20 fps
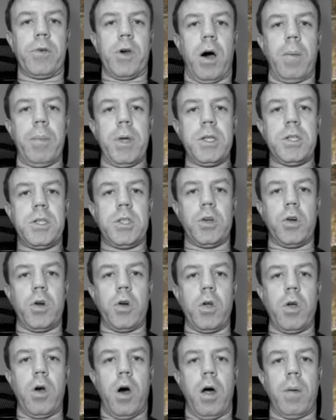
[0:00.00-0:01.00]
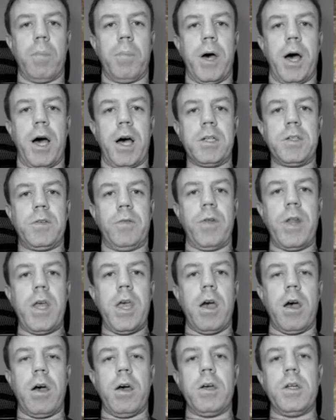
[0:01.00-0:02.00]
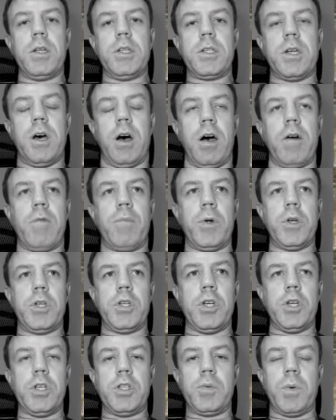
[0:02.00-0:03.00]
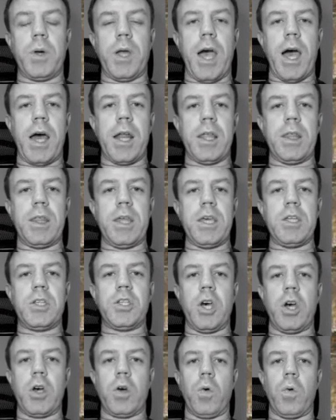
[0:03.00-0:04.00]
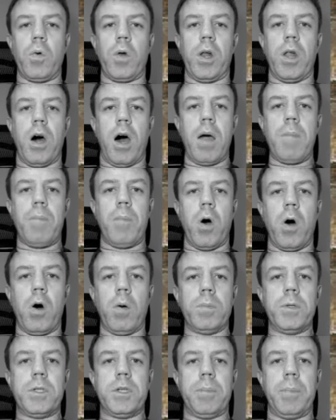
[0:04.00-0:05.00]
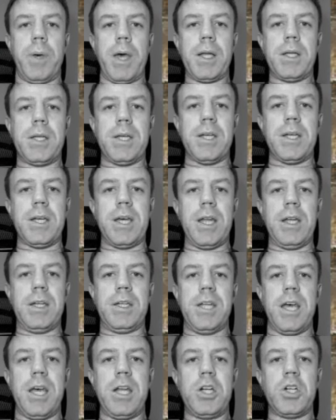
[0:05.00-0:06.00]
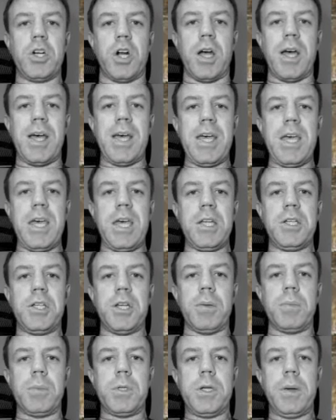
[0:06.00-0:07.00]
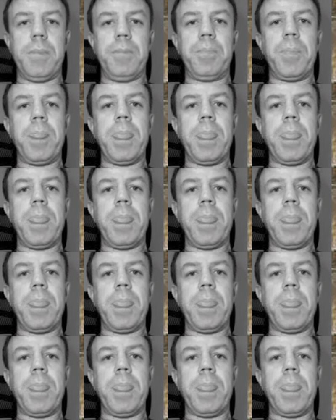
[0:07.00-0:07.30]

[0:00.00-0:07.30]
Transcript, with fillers: of comments through on past videos I've produced regarding the so called light bulbs depicted in Dendera, Egypt.